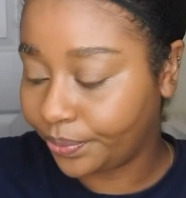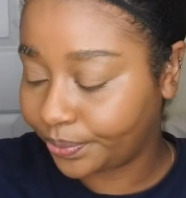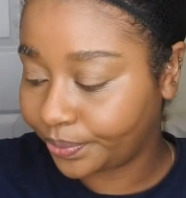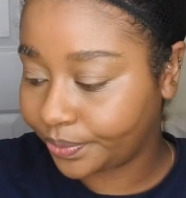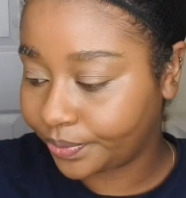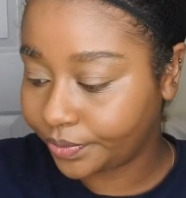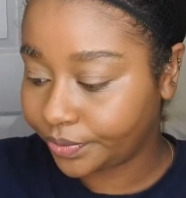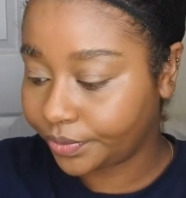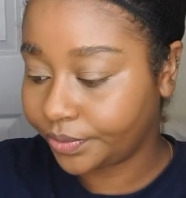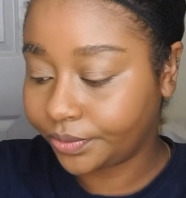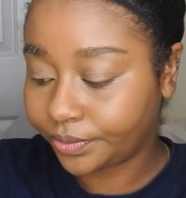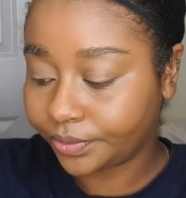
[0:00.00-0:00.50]

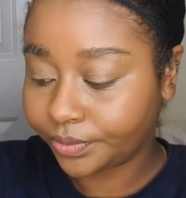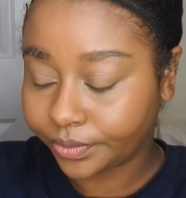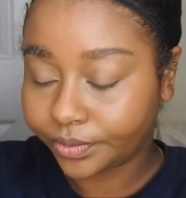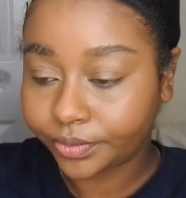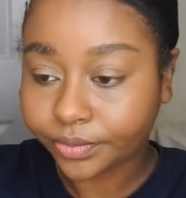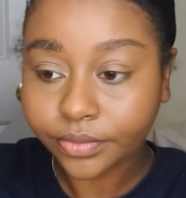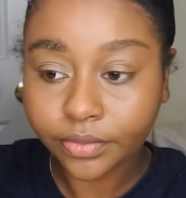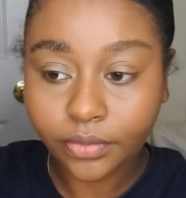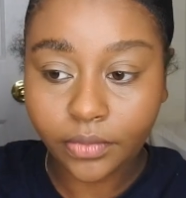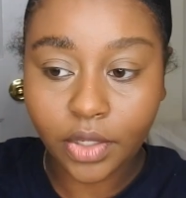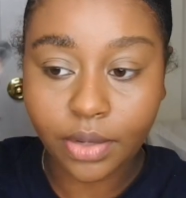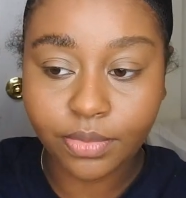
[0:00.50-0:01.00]
Stick
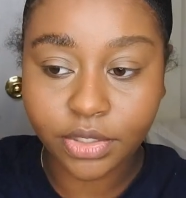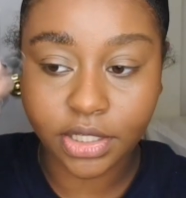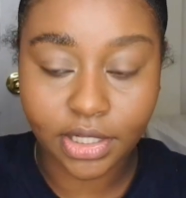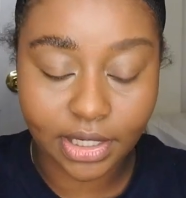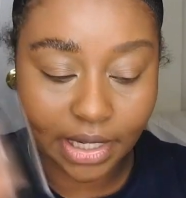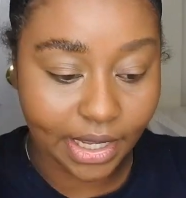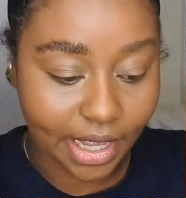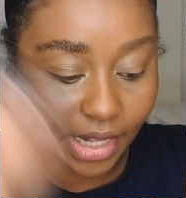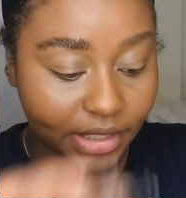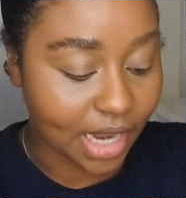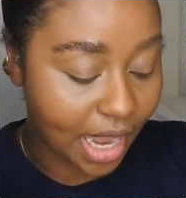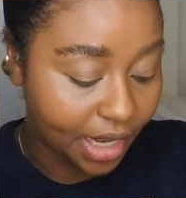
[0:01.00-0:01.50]
glue
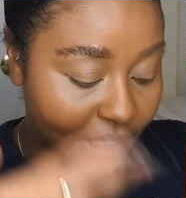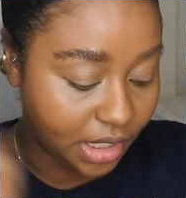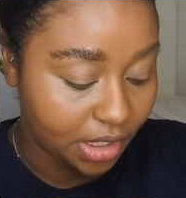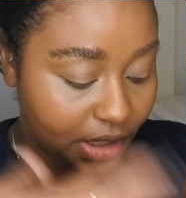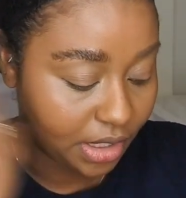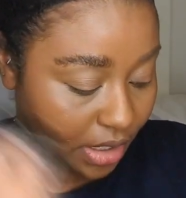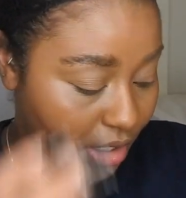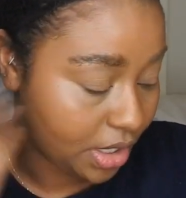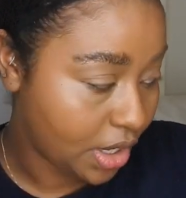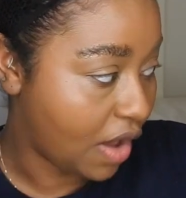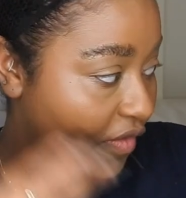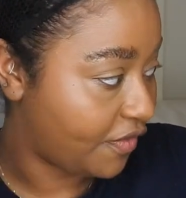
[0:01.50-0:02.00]
though,
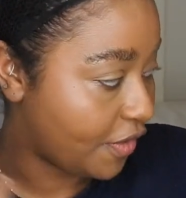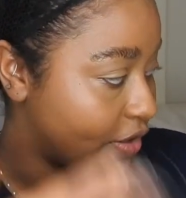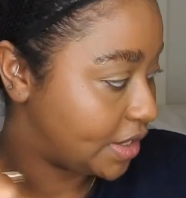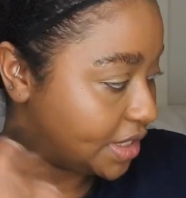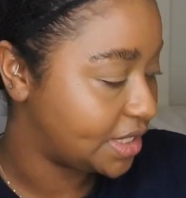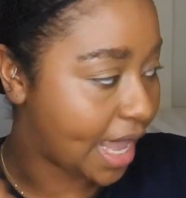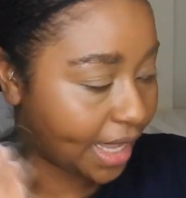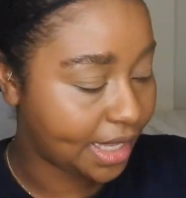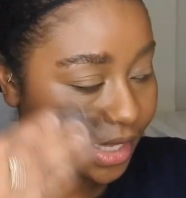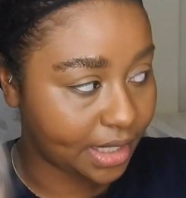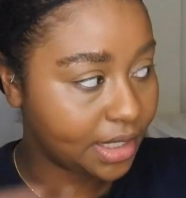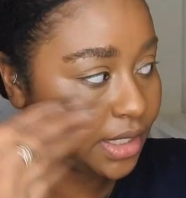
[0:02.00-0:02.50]
none of that
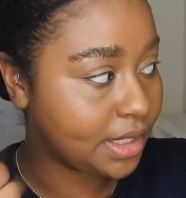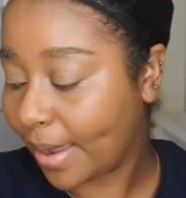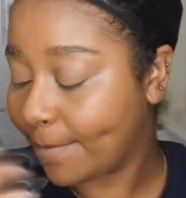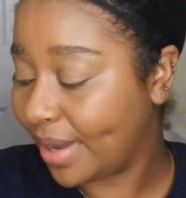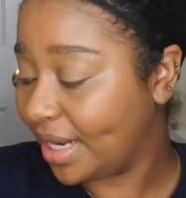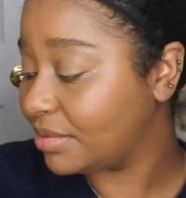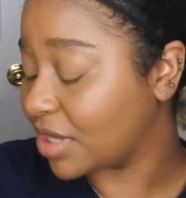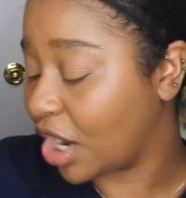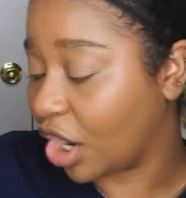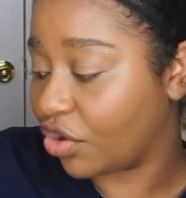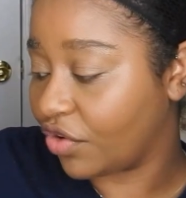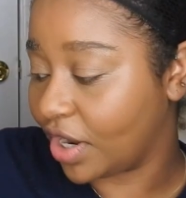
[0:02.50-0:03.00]

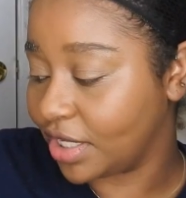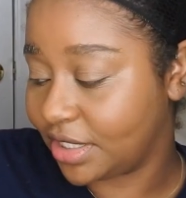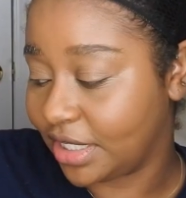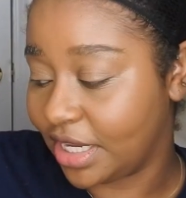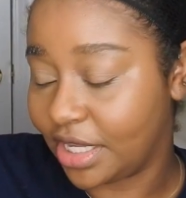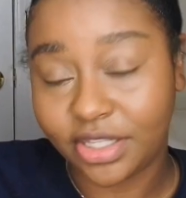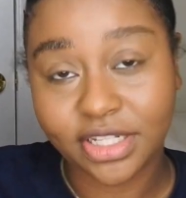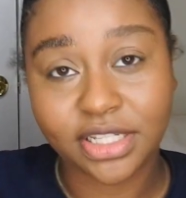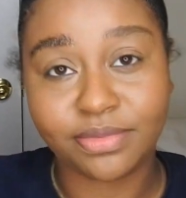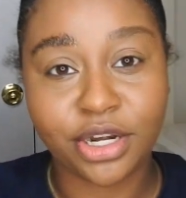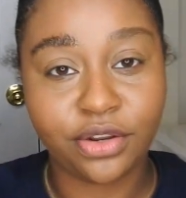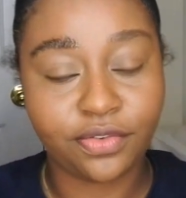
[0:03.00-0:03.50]
other
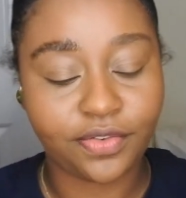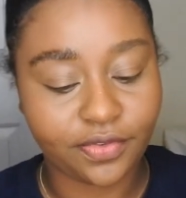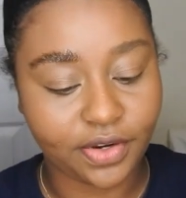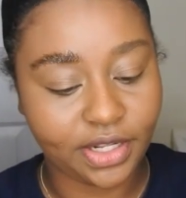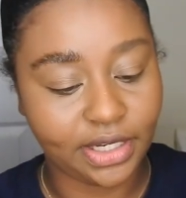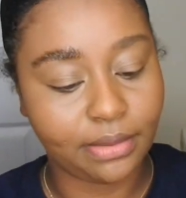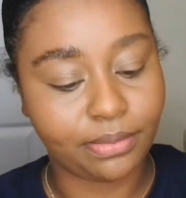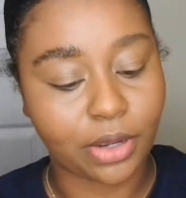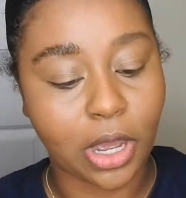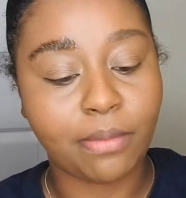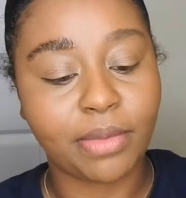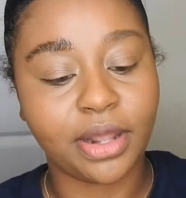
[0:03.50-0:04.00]
glue.
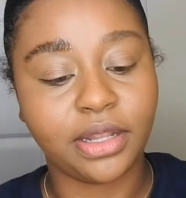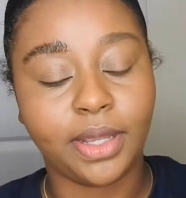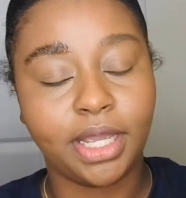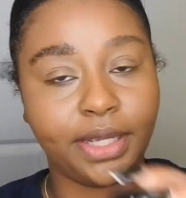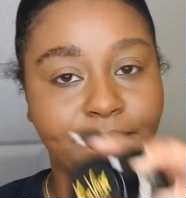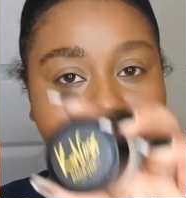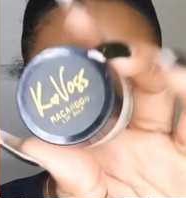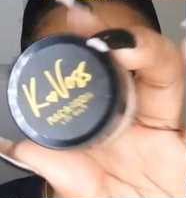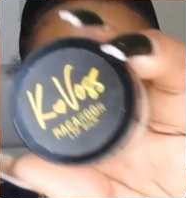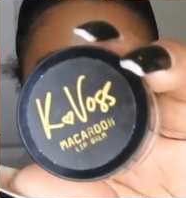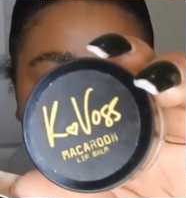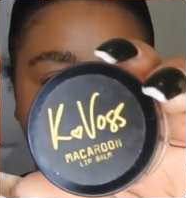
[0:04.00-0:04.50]
I'm waiting
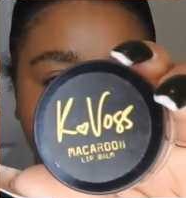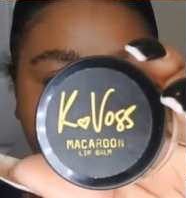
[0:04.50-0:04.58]
until it